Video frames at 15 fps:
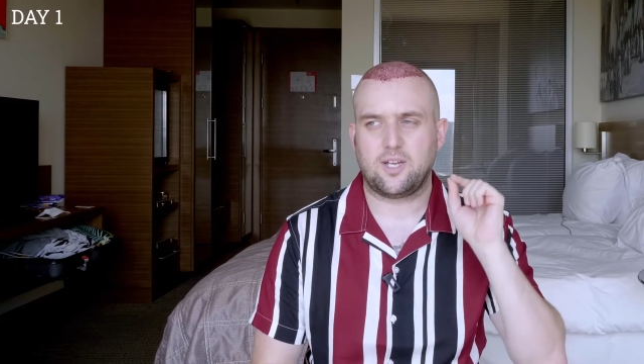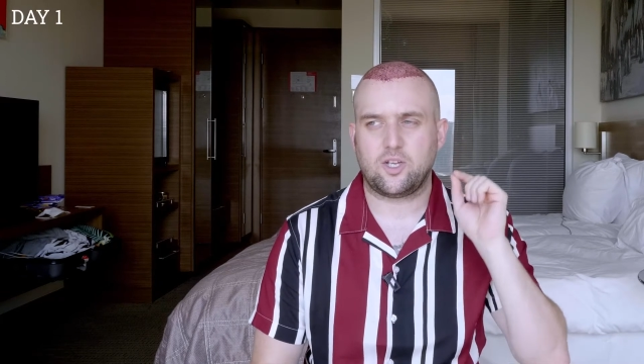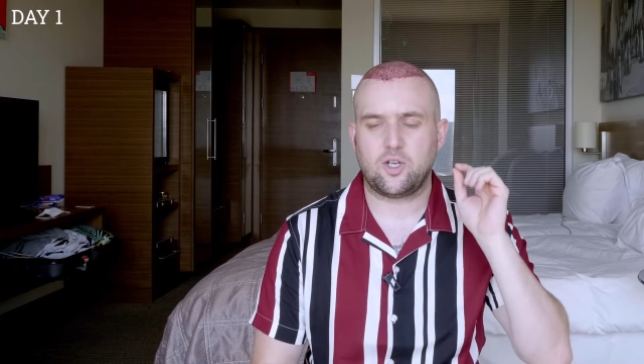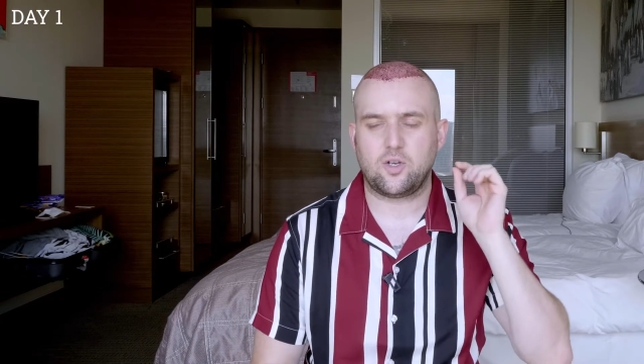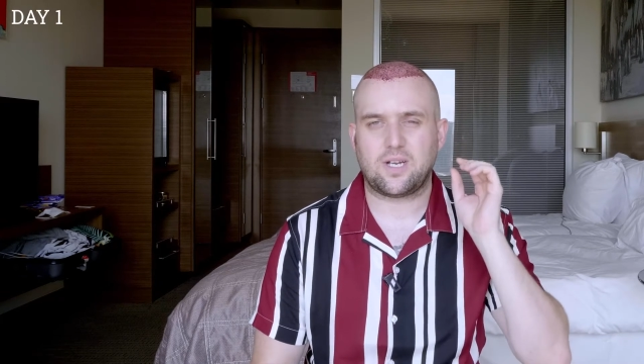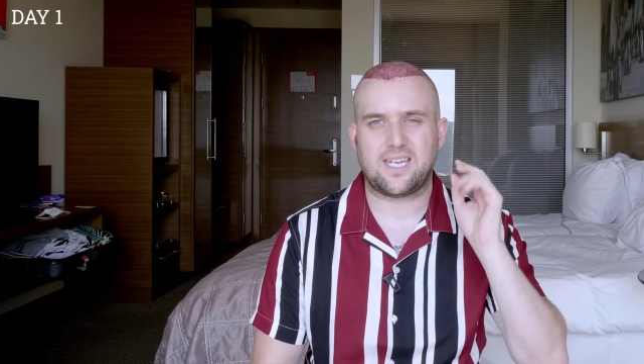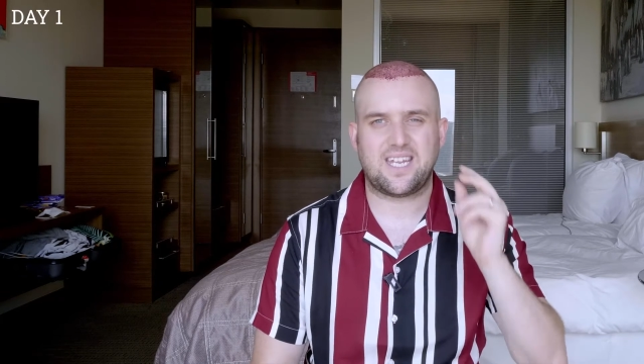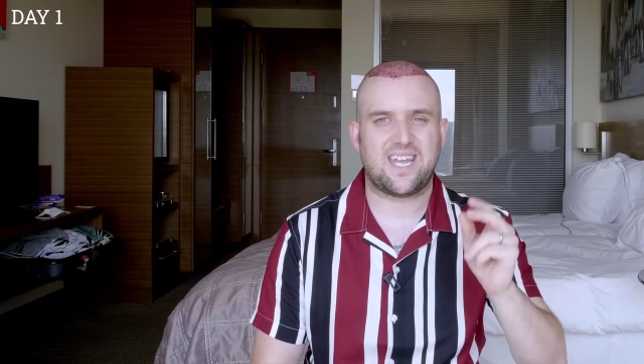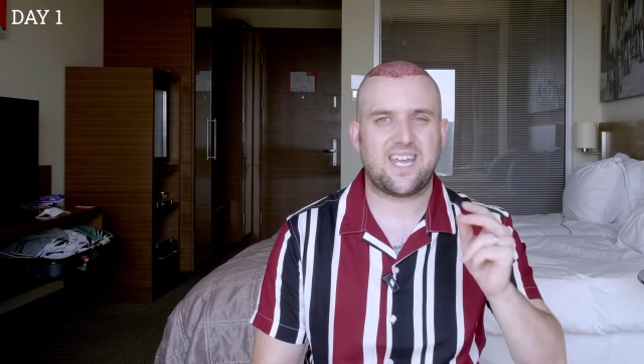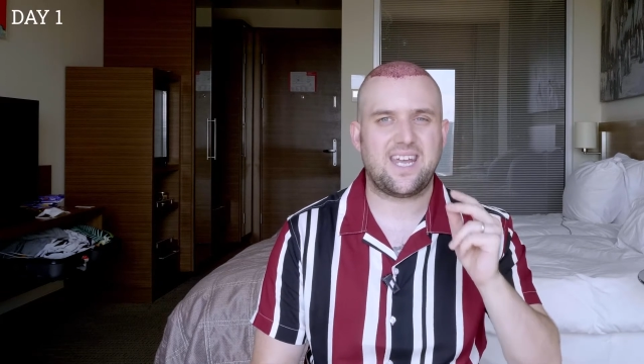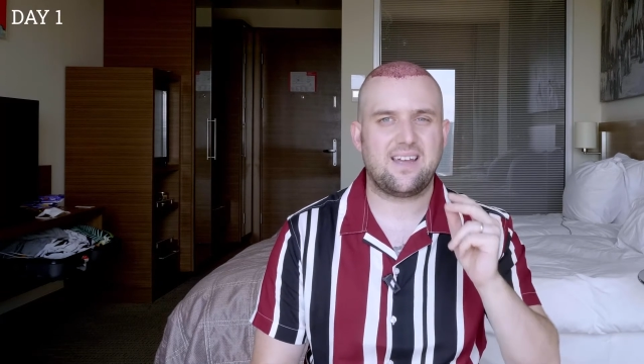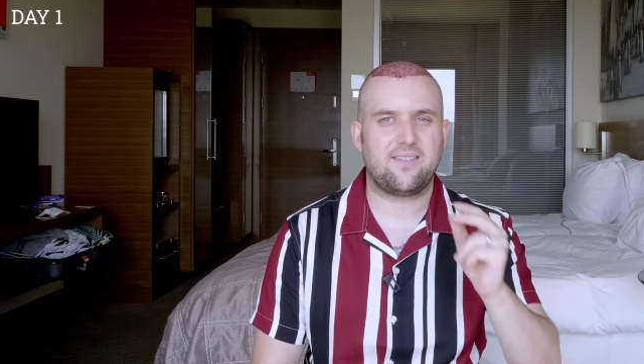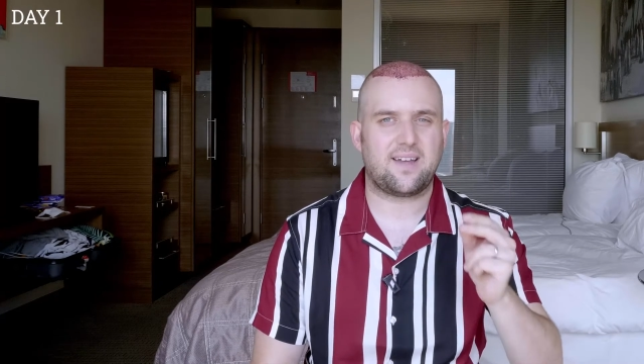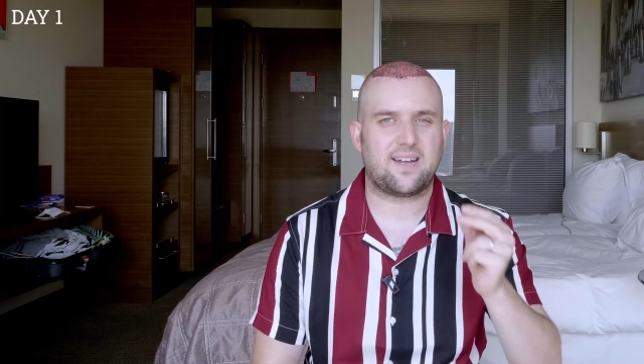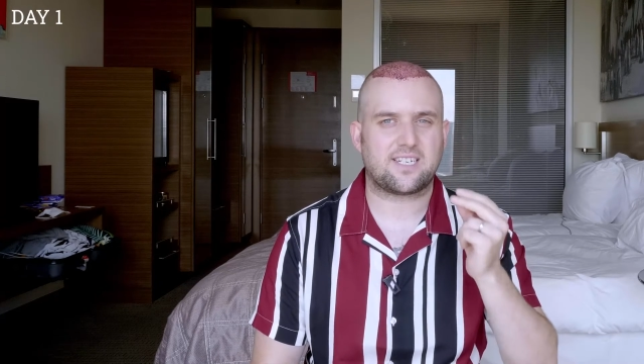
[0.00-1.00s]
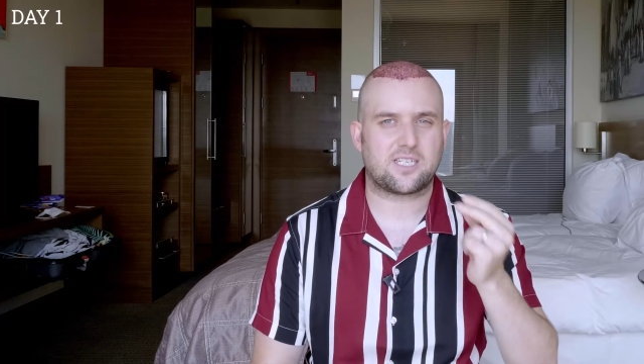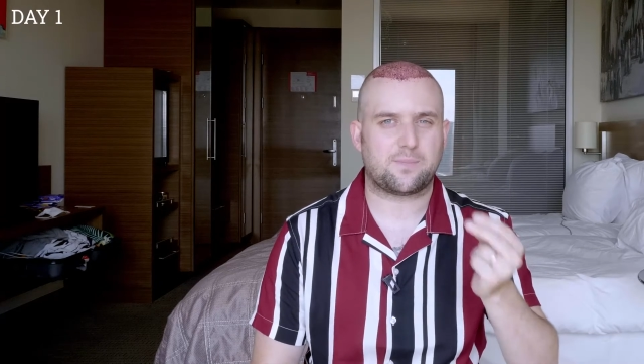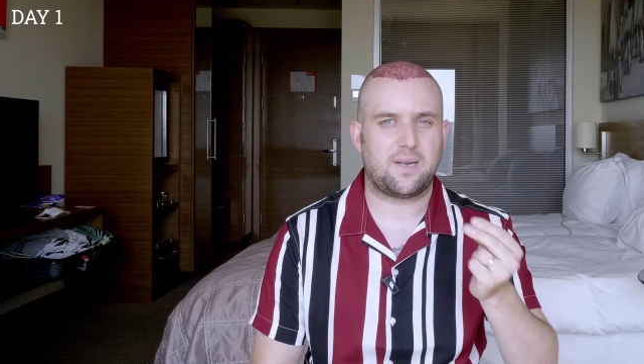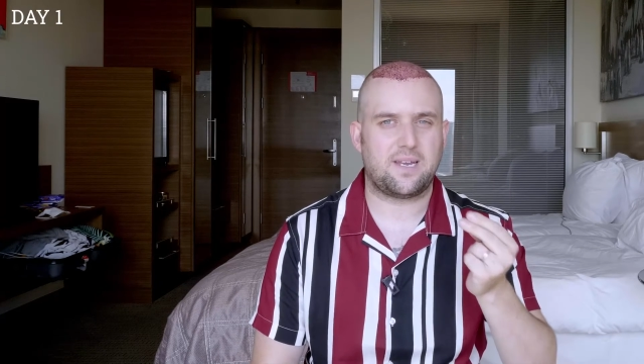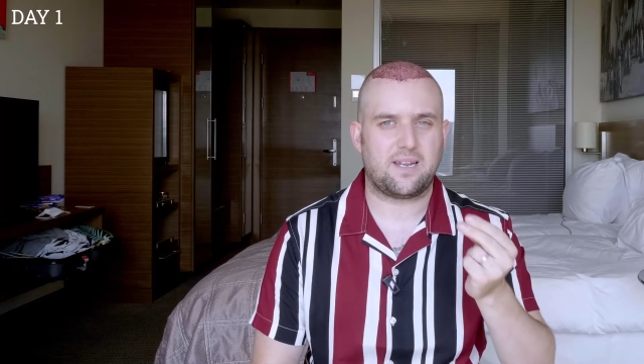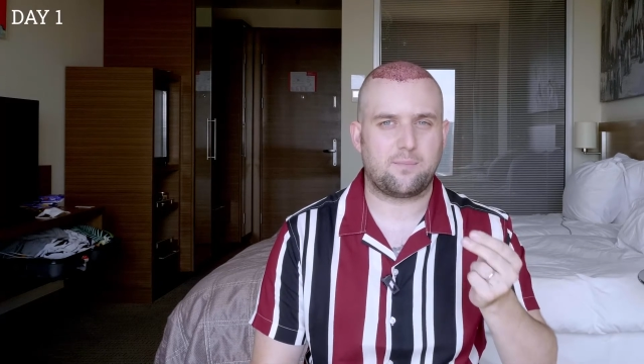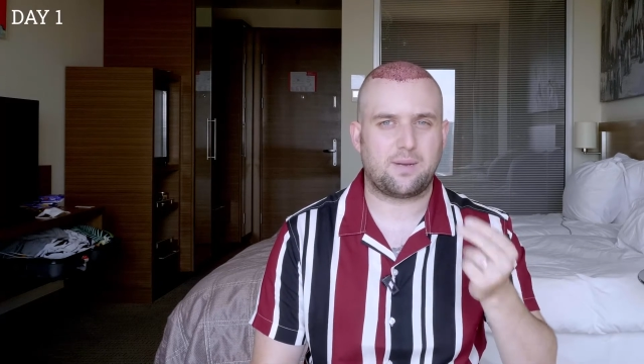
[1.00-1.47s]
You can hear that
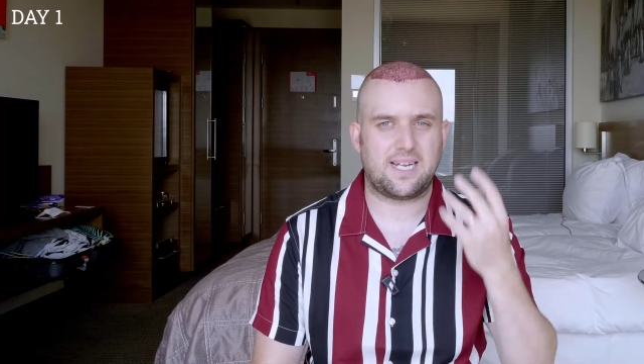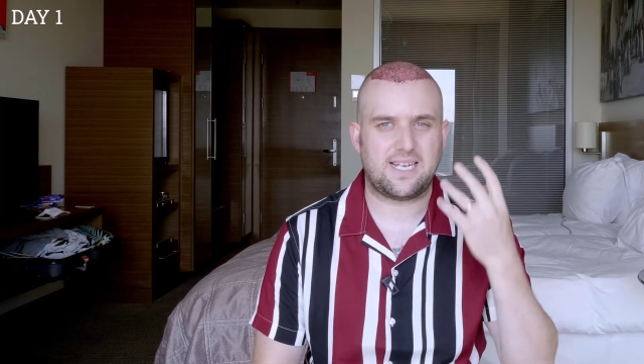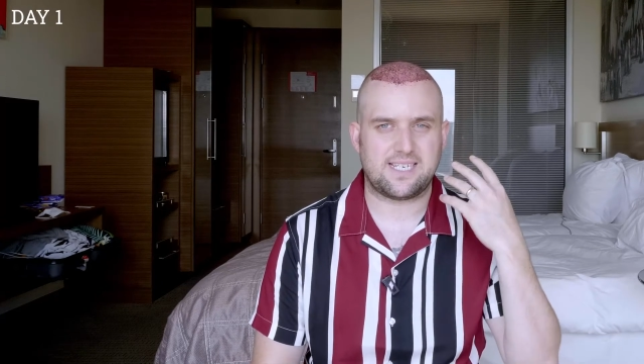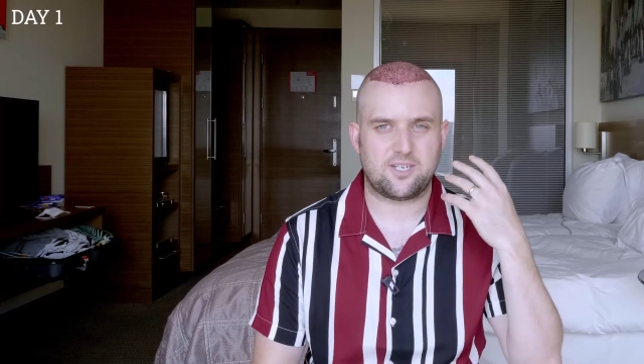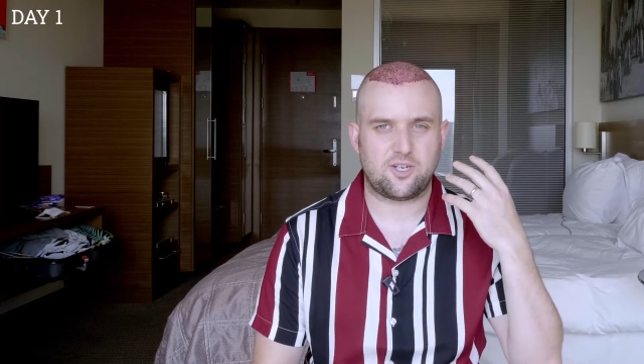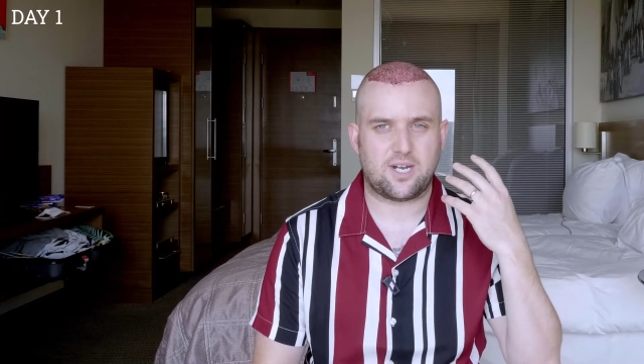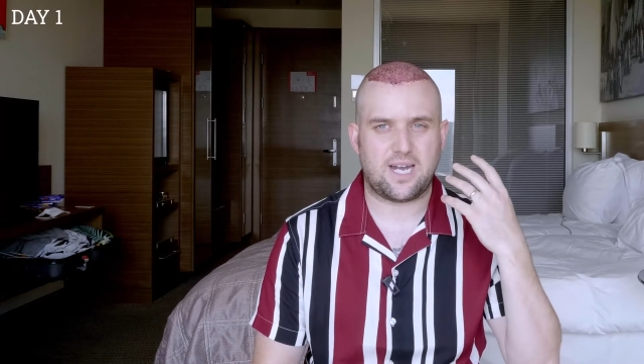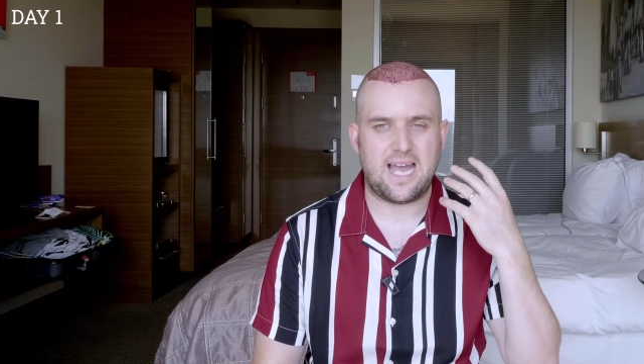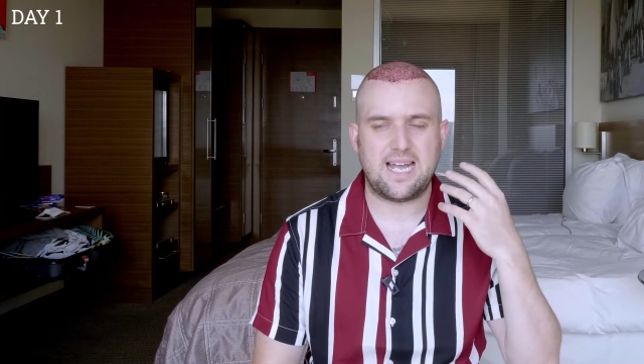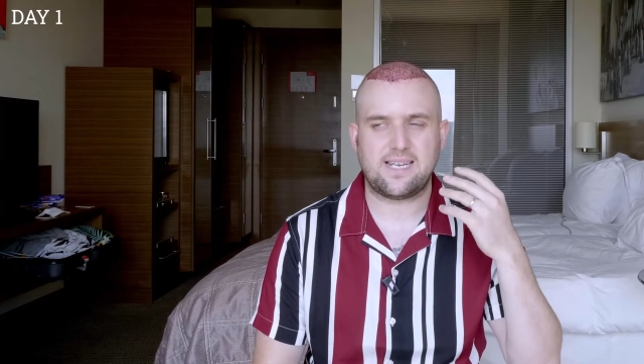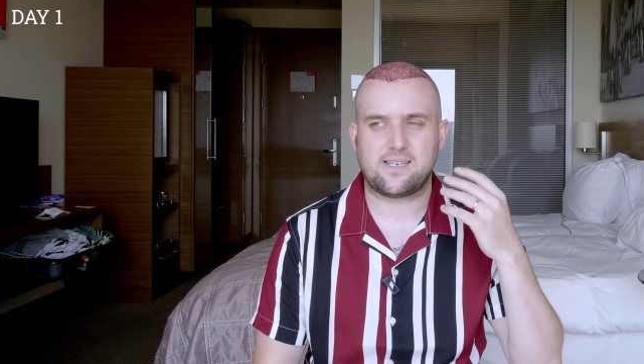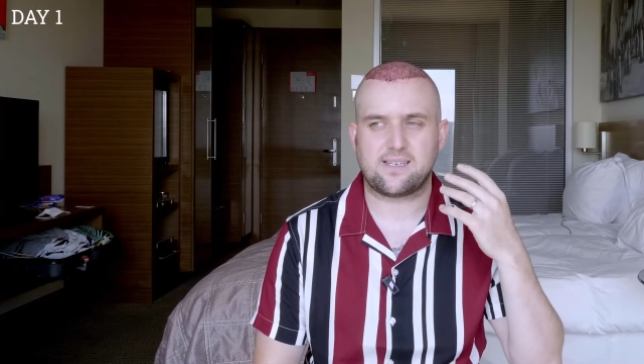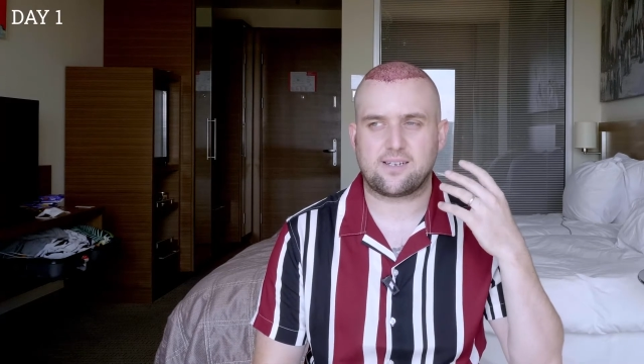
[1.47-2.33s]
spinning blade in your head